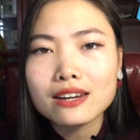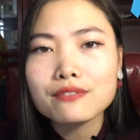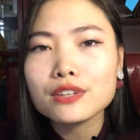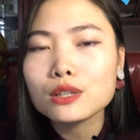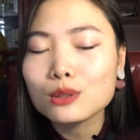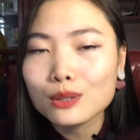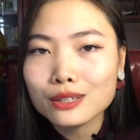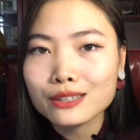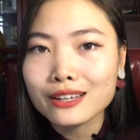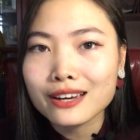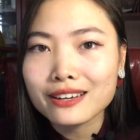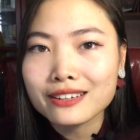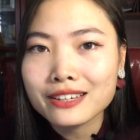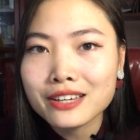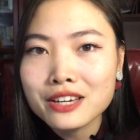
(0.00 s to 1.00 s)
even look
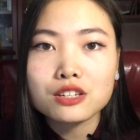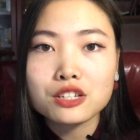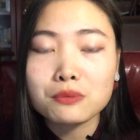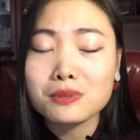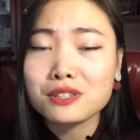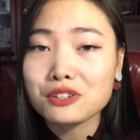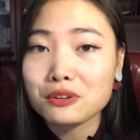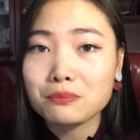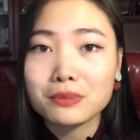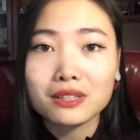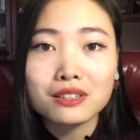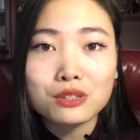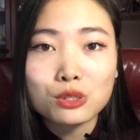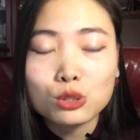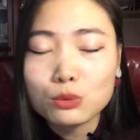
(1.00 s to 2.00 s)
like? Should we start
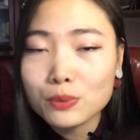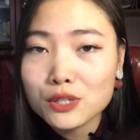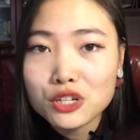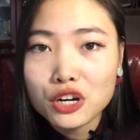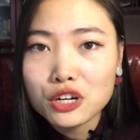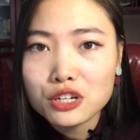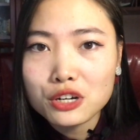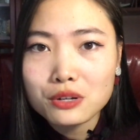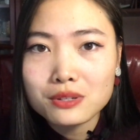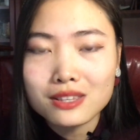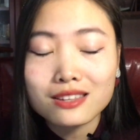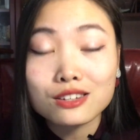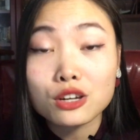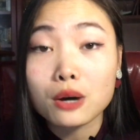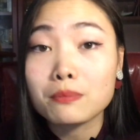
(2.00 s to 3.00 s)
building superchargers at
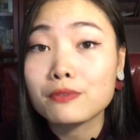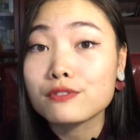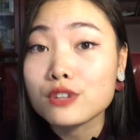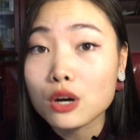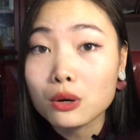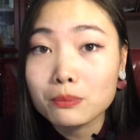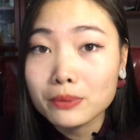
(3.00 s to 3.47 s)
the top of tall